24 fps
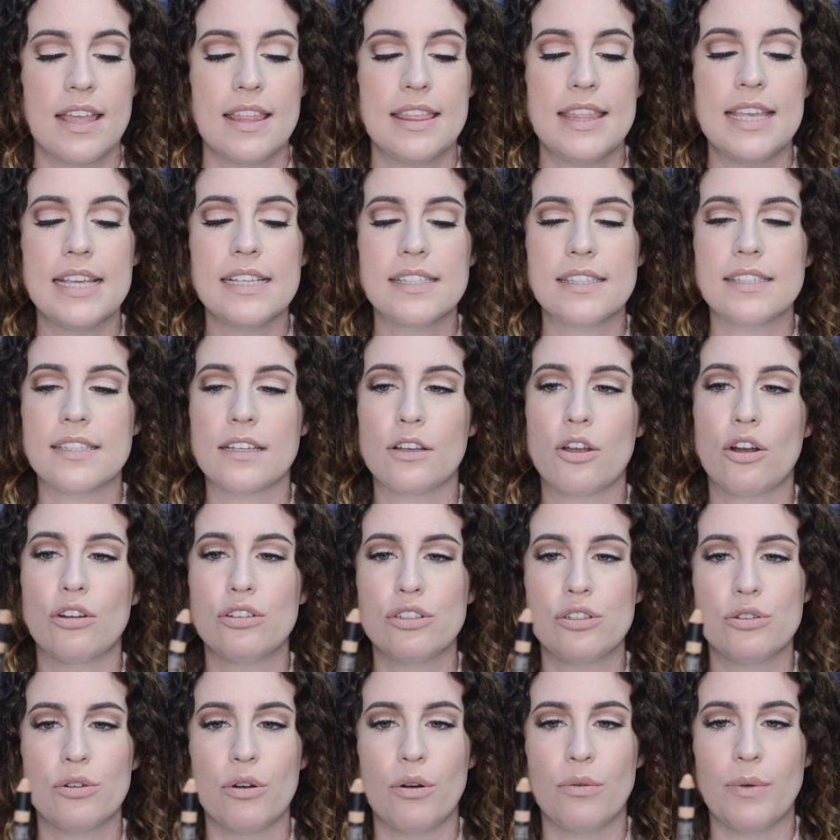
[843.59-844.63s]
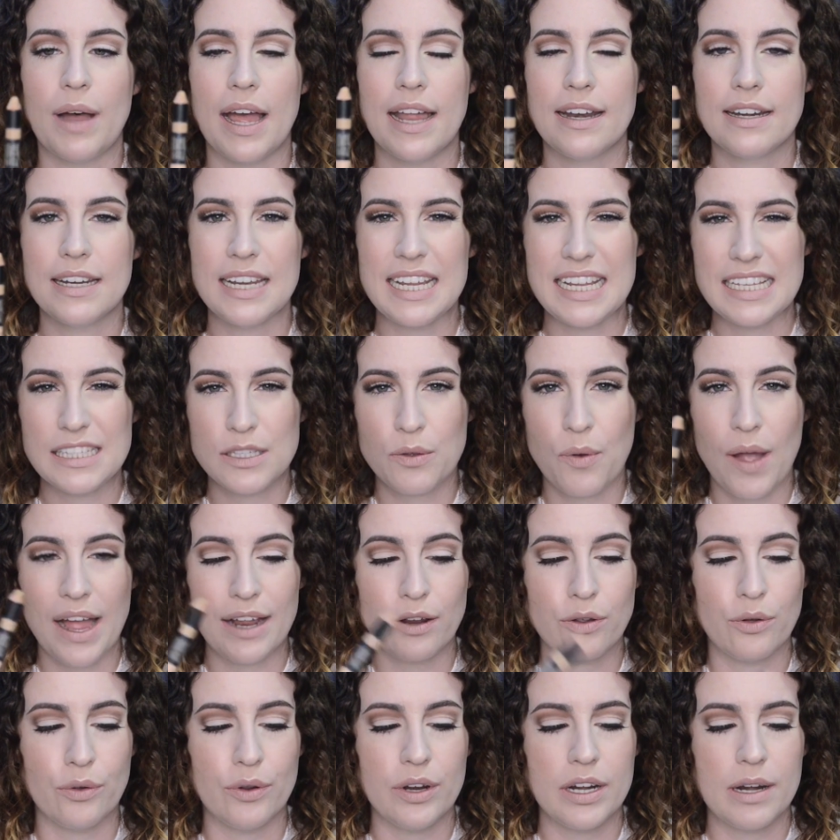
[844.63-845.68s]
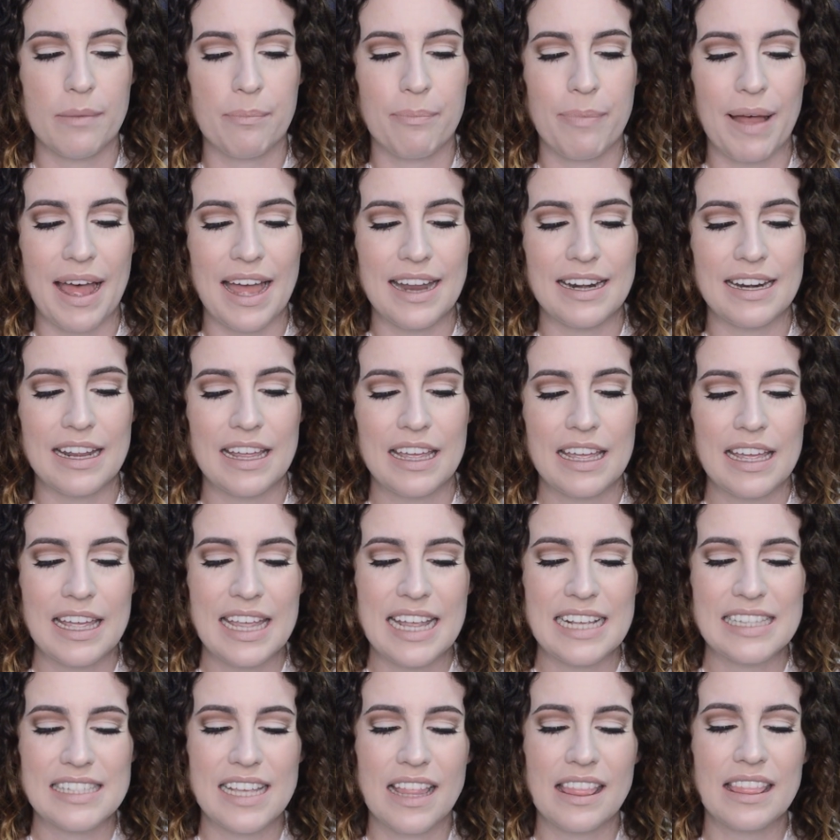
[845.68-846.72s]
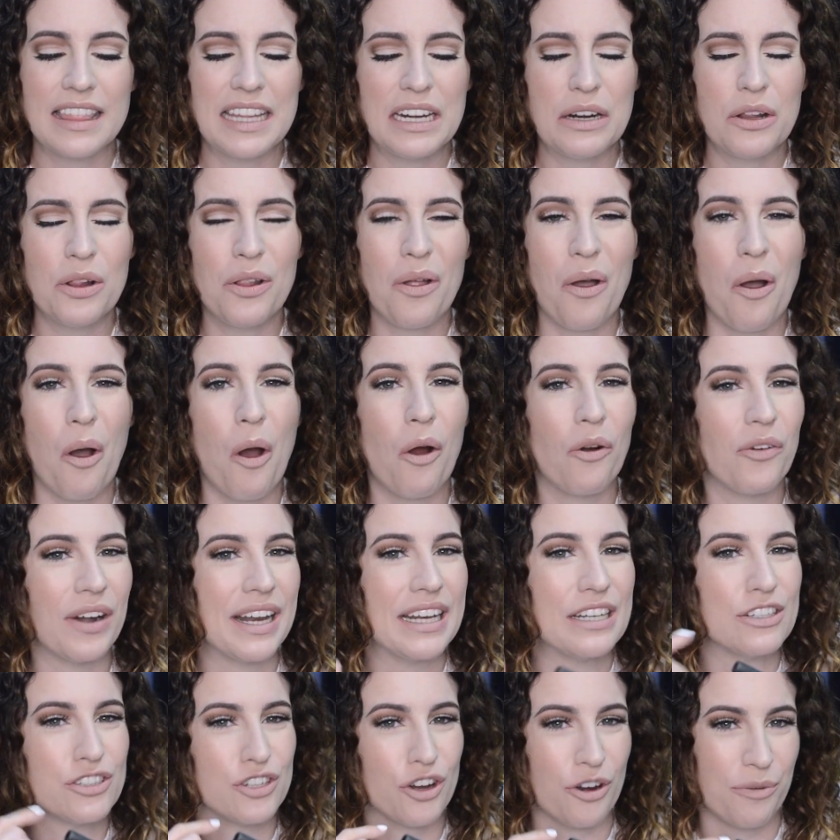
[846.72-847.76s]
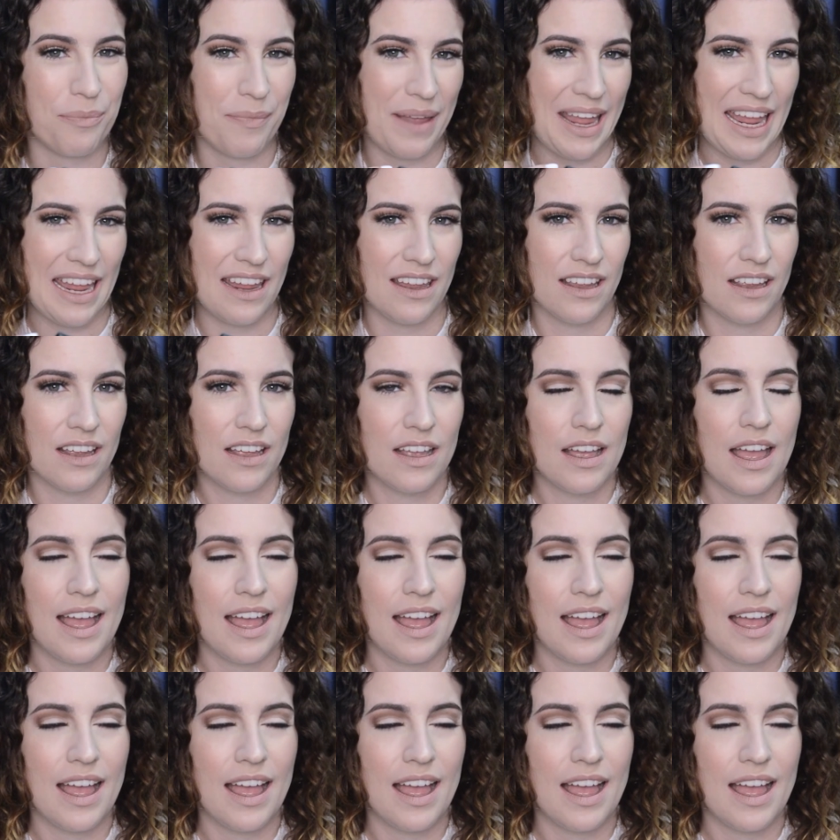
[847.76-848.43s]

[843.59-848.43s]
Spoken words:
This contour one is quite good, but it's a little orange on me.